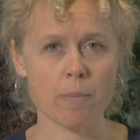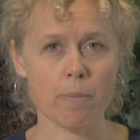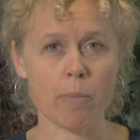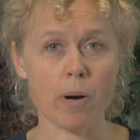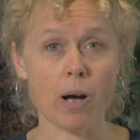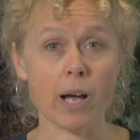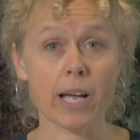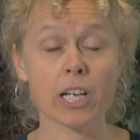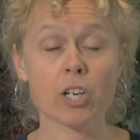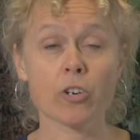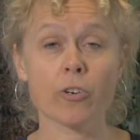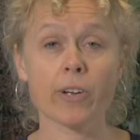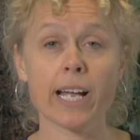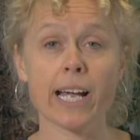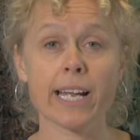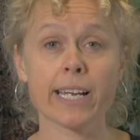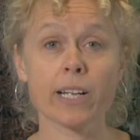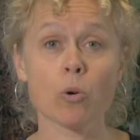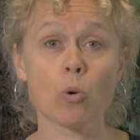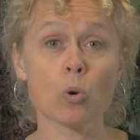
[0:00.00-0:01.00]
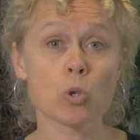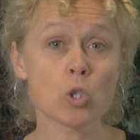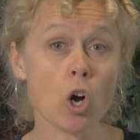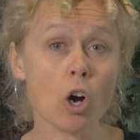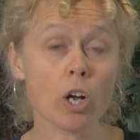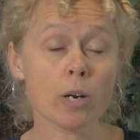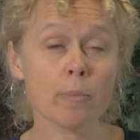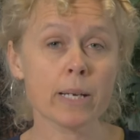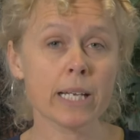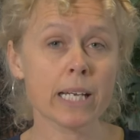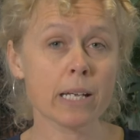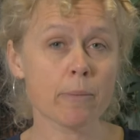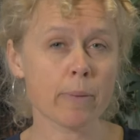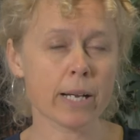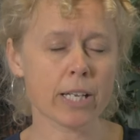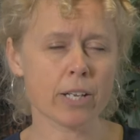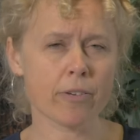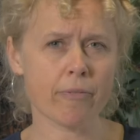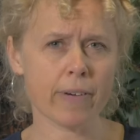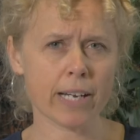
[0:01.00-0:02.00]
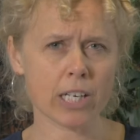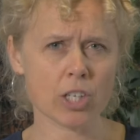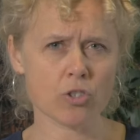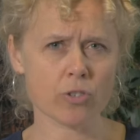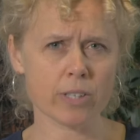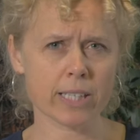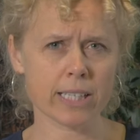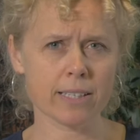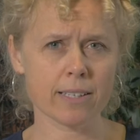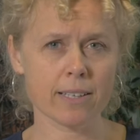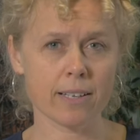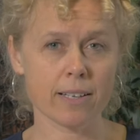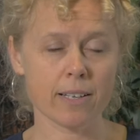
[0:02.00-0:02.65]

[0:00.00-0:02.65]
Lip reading: by creating autonomy in manufacturing,